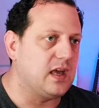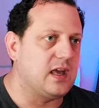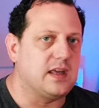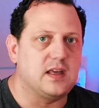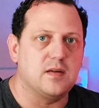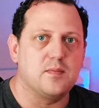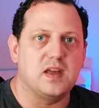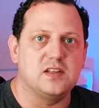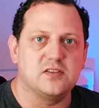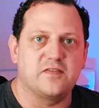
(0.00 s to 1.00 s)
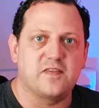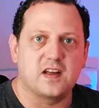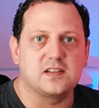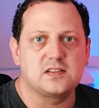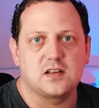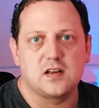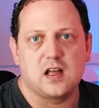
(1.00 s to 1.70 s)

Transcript: a major factor.